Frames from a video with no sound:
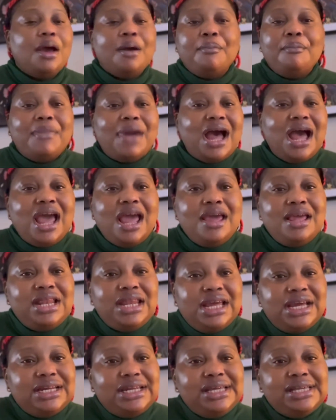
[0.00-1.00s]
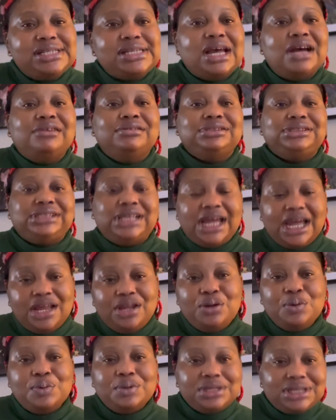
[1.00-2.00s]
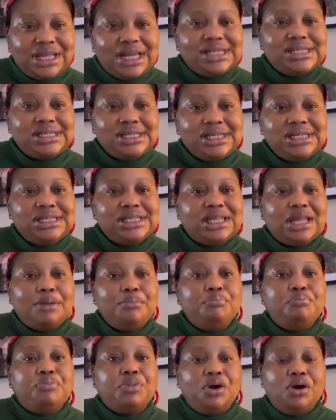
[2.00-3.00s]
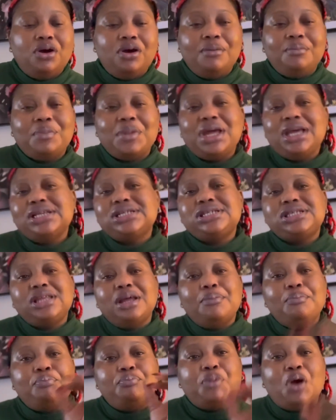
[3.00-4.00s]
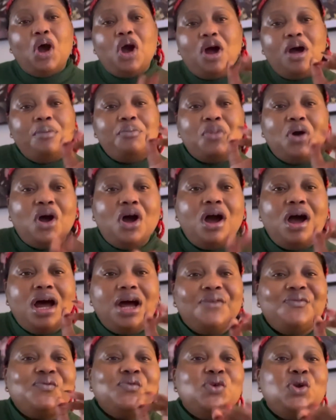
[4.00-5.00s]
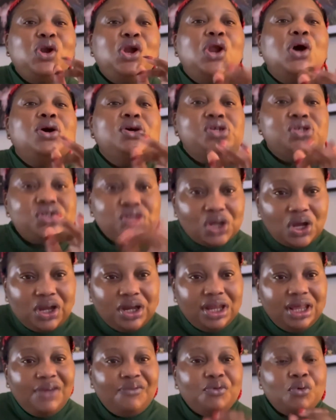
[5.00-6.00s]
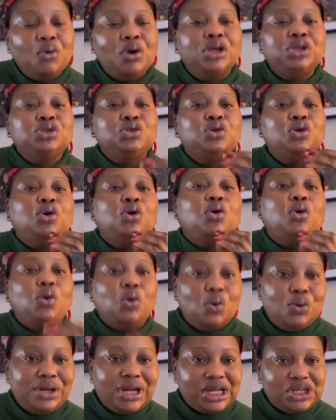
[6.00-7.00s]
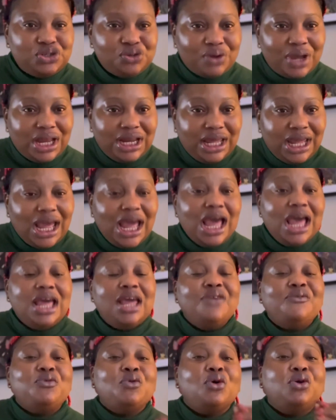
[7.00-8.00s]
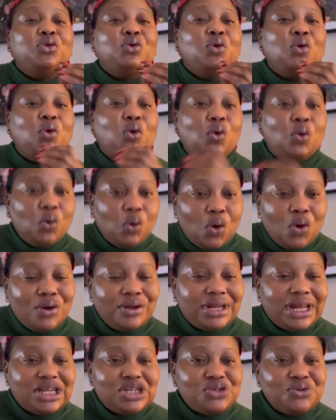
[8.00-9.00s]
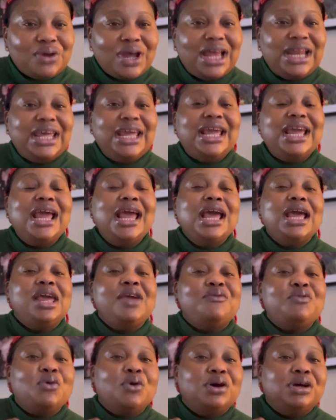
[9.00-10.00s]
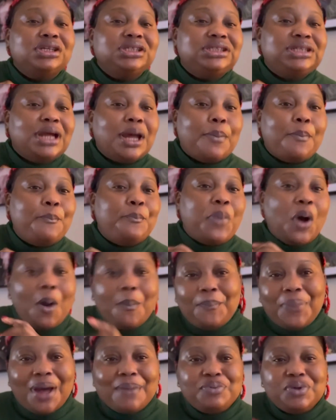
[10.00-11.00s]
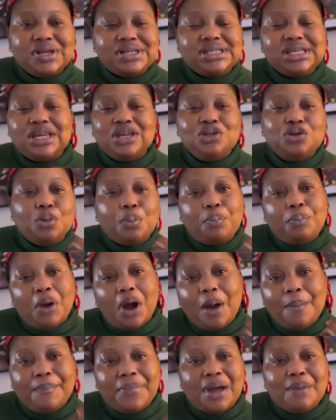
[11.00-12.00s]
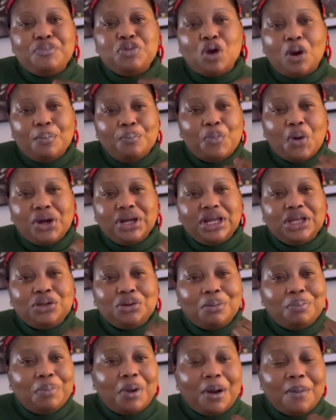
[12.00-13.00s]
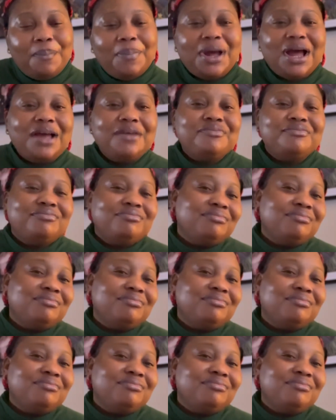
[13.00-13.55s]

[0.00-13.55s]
My ladies, I'll tell you, this is the bomb. It's the bomb of lotion. If you want glow naturally, if you want glow naturally, if you want to pop up your skin to pop up, your body to pop up,